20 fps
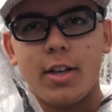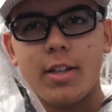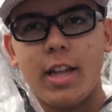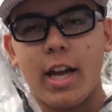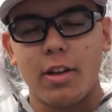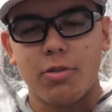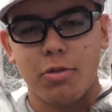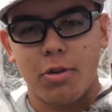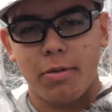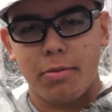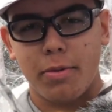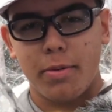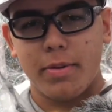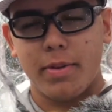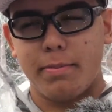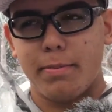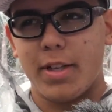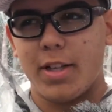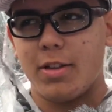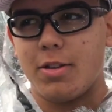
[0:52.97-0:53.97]
That's what
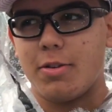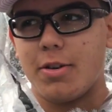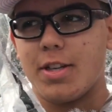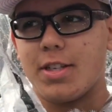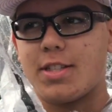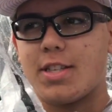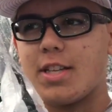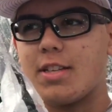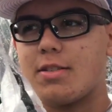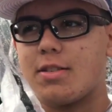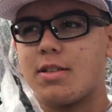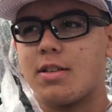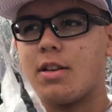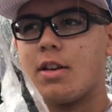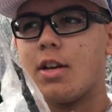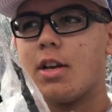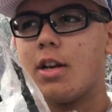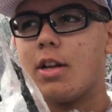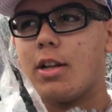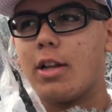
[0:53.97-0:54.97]
we've been doing since
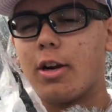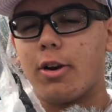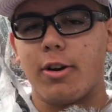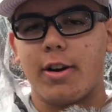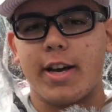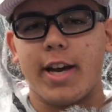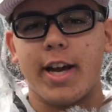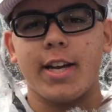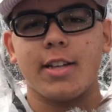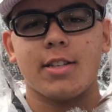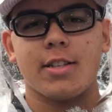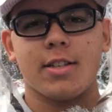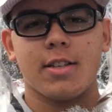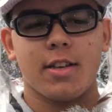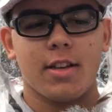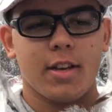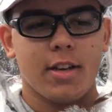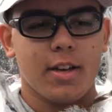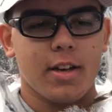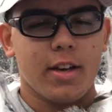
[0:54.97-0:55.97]
little kids.
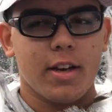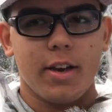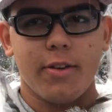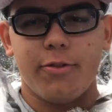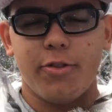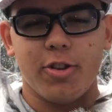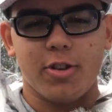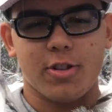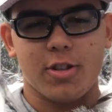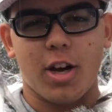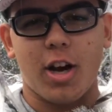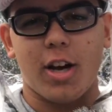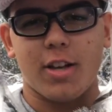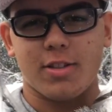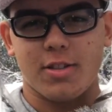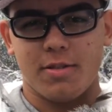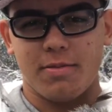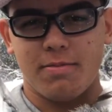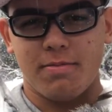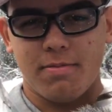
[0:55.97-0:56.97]
It feels awesome.